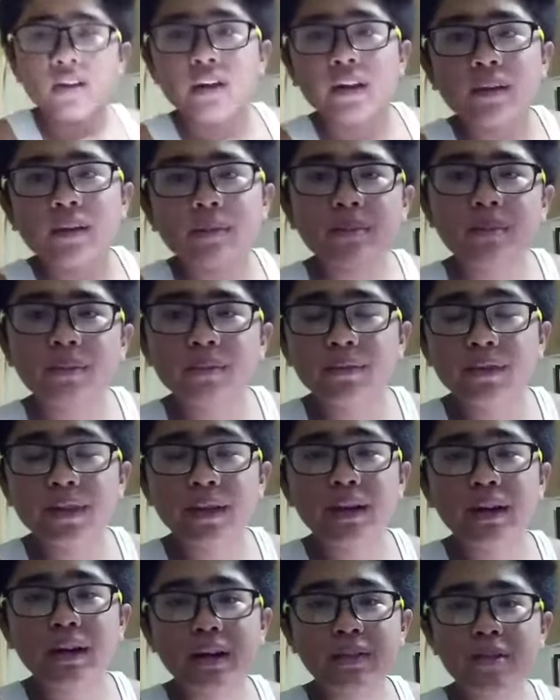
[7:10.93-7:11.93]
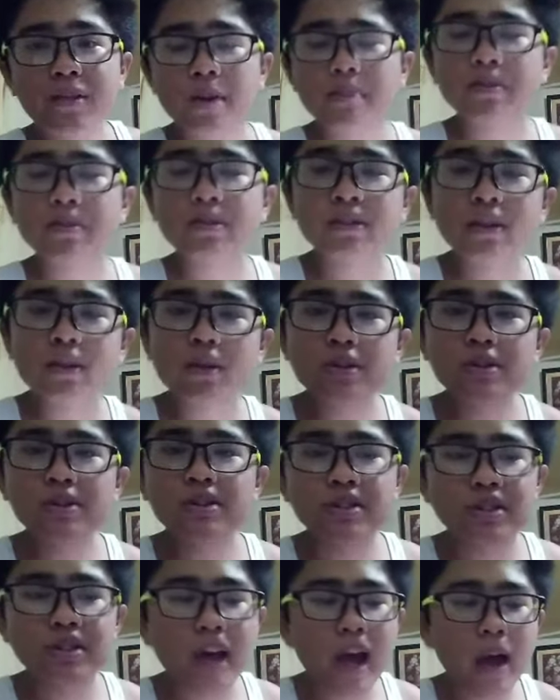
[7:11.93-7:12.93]
in the other
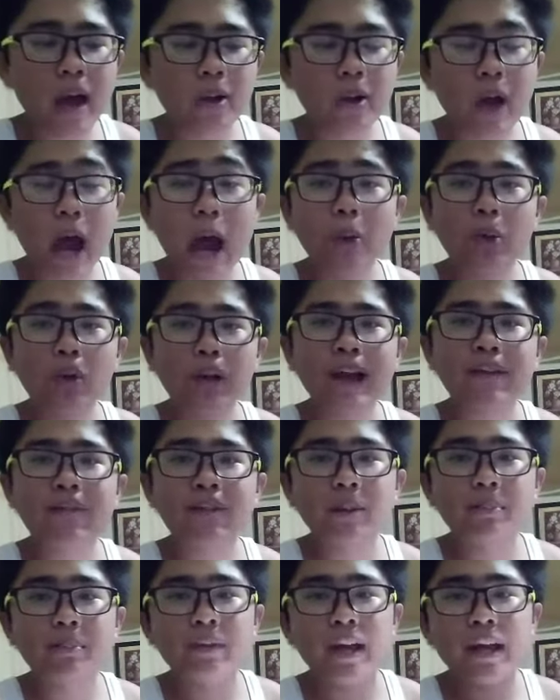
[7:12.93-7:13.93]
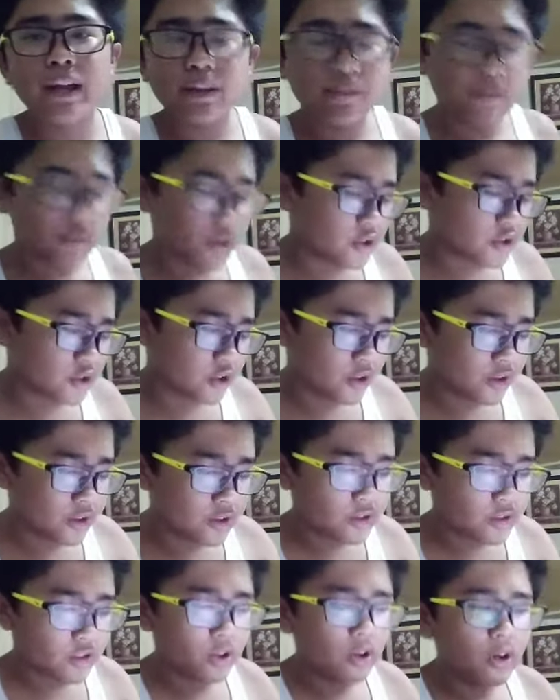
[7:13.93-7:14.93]
episodes I will have an updated version.
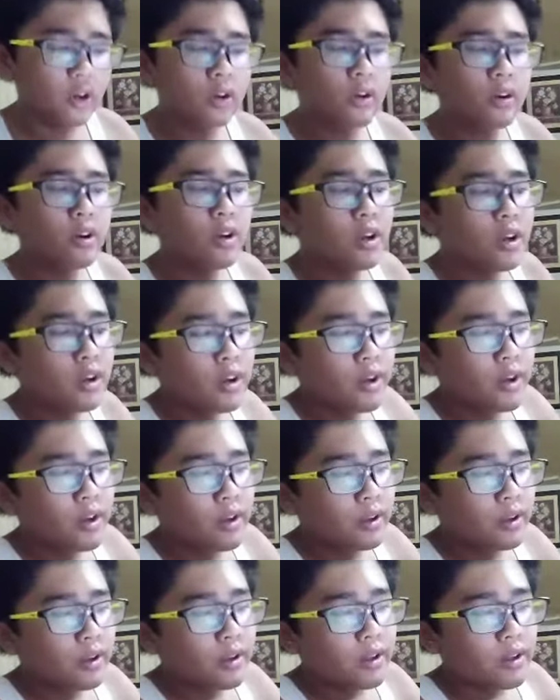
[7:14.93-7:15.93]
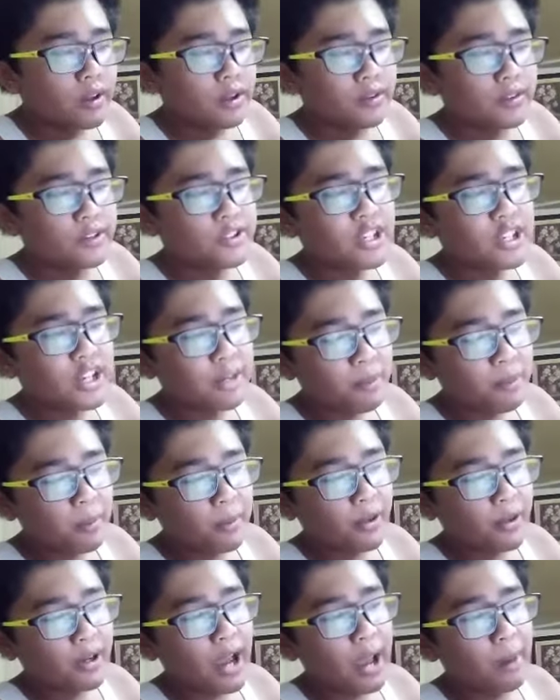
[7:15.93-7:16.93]
So the GDP
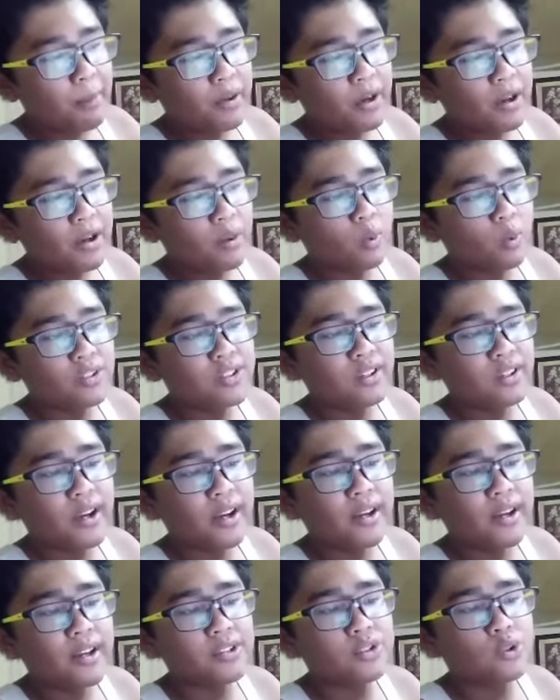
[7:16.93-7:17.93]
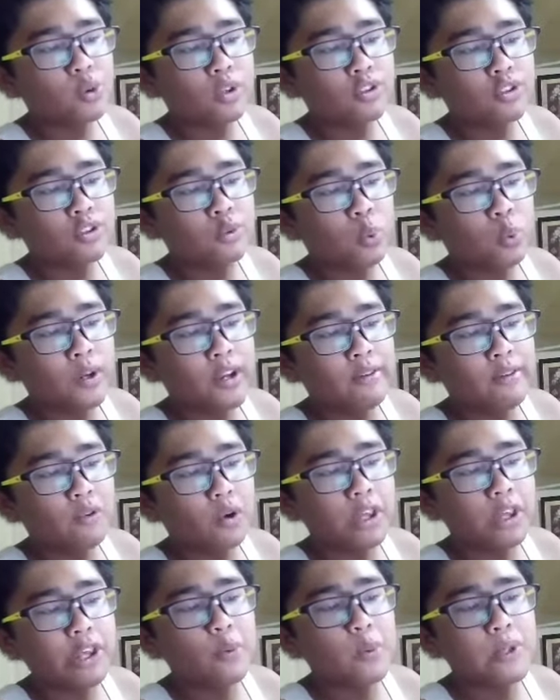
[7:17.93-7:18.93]
per capita once again is
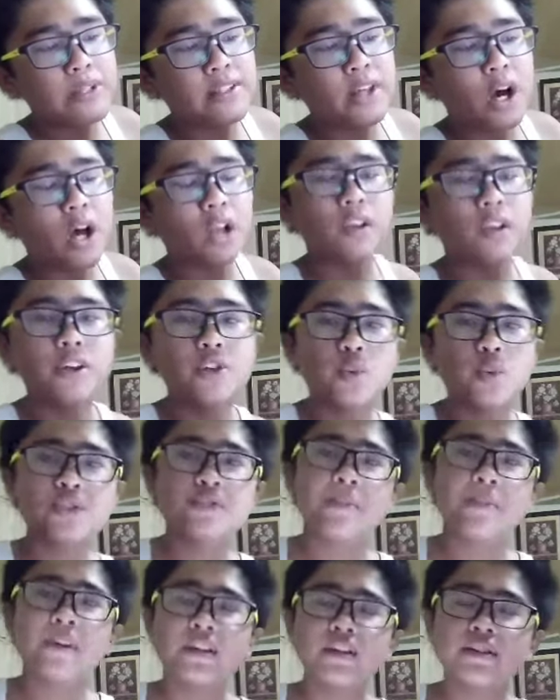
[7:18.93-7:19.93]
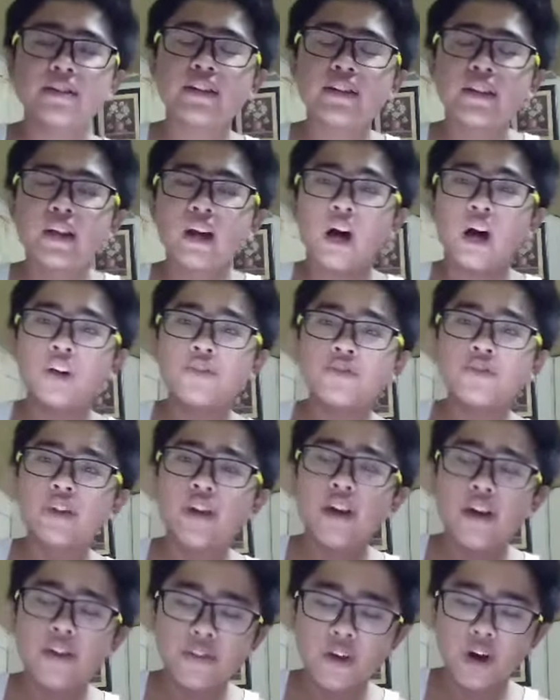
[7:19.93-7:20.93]
224 US dollars, which makes it
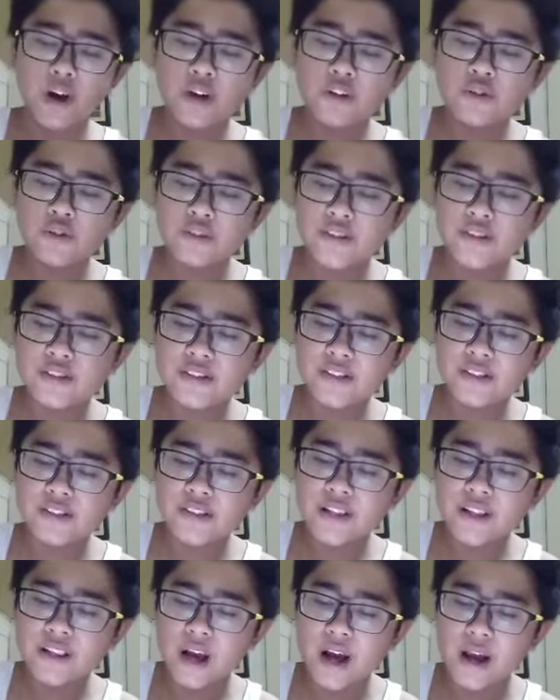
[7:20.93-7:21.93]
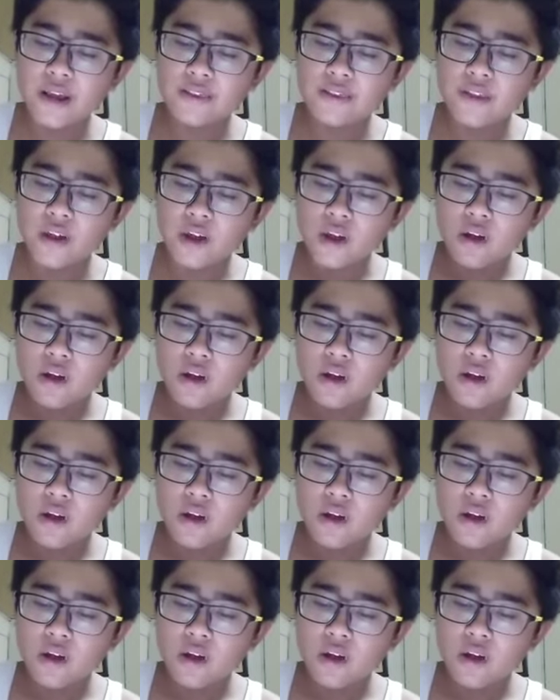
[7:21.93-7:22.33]
the 169th